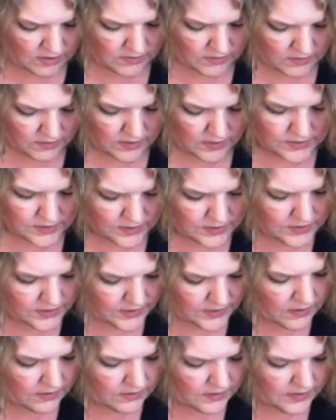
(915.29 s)
There is a
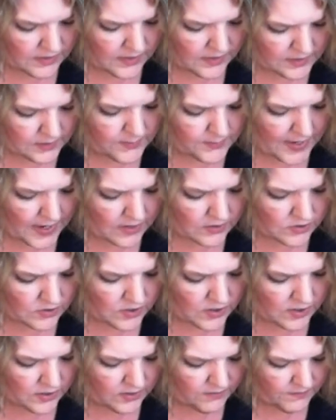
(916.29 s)
desire to take some
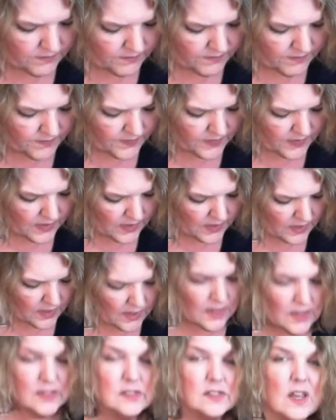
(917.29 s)
action.
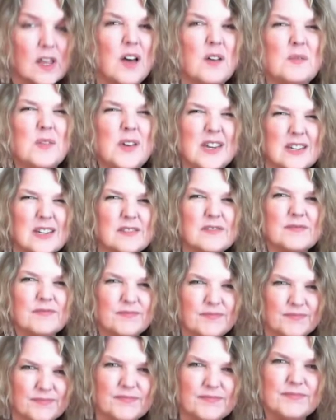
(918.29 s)
It's coming.
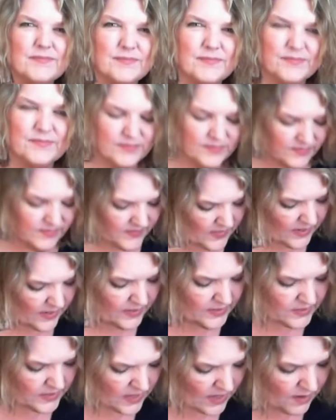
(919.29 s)

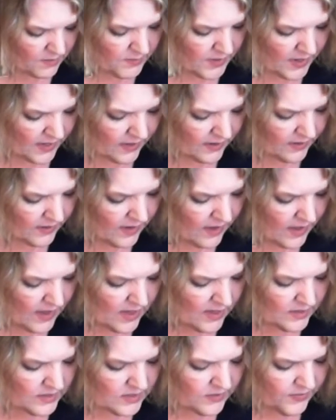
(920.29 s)
It's coming.
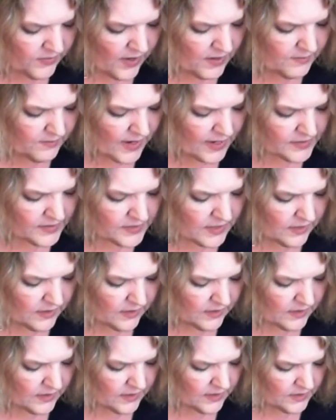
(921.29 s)
Divine
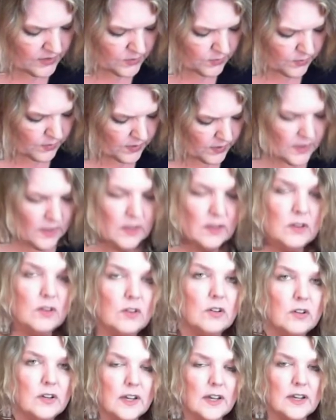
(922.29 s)
Masculine is really
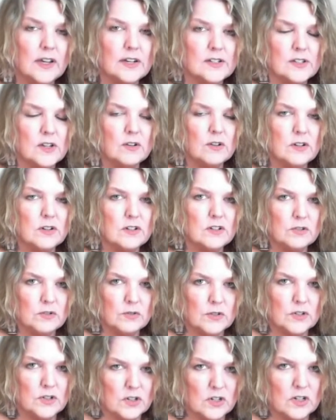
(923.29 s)
looking at his own
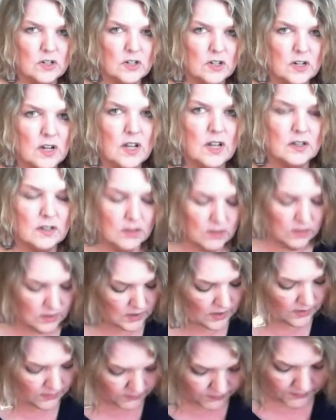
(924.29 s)
intuition and
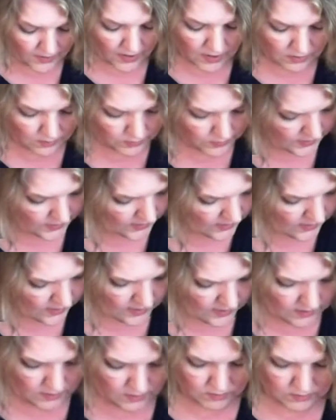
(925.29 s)
looking at following it
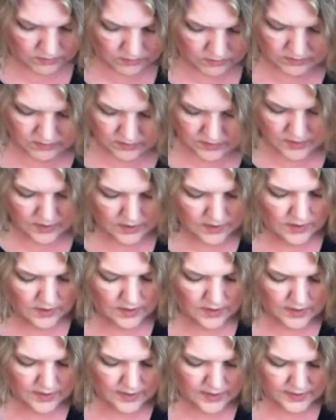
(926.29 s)
now.
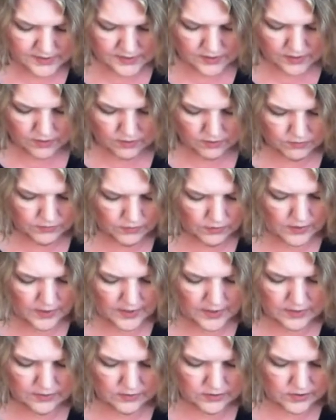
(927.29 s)
That's the overall
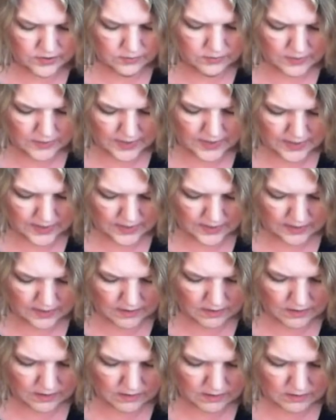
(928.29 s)
energy we're getting
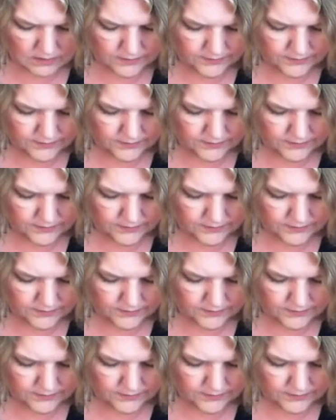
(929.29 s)
there.